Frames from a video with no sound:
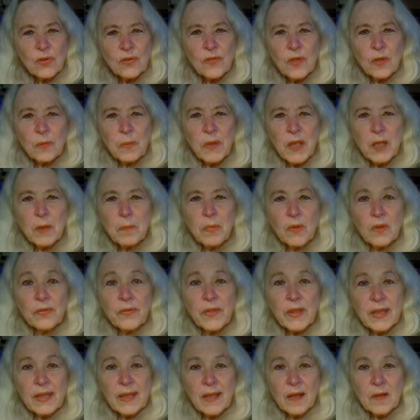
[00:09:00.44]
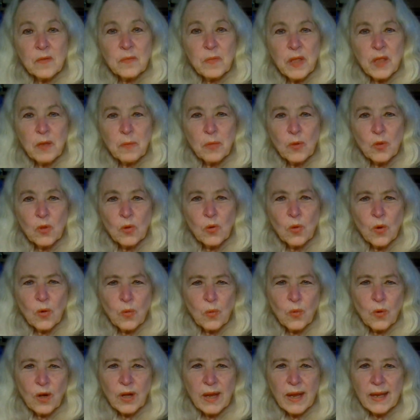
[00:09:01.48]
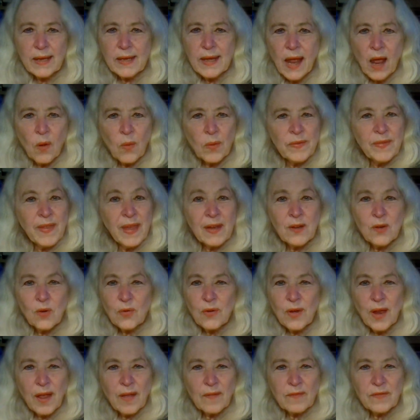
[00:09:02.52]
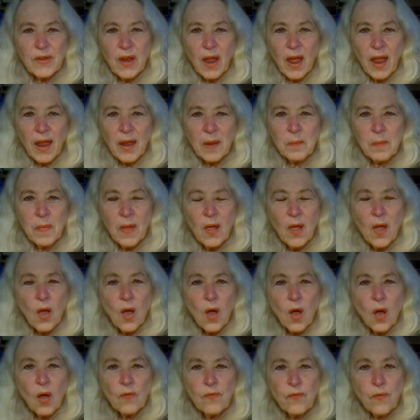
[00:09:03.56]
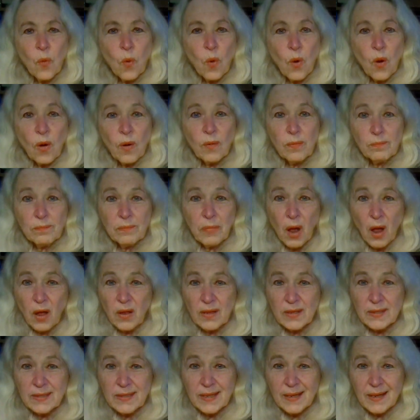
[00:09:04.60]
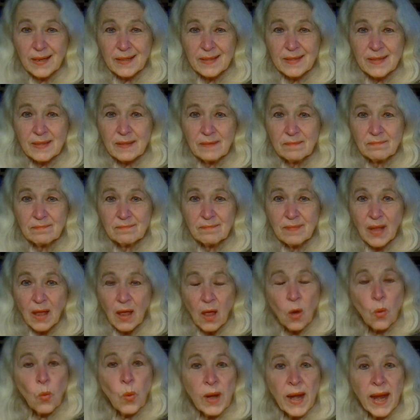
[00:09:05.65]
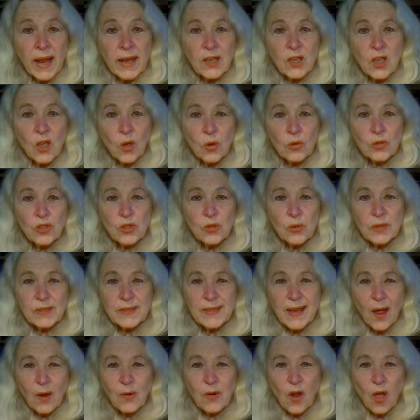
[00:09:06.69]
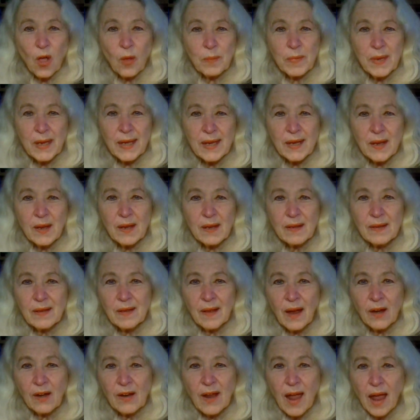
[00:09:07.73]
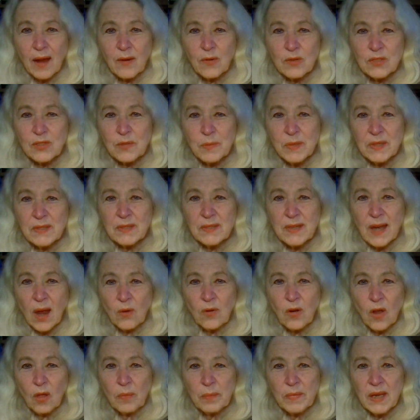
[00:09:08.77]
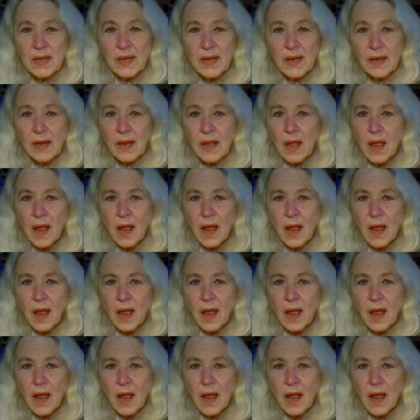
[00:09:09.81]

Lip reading: are the people, the young people who are working now, and they don't have time for politics. When I go to a town hall meeting, our congressman's town hall meeting,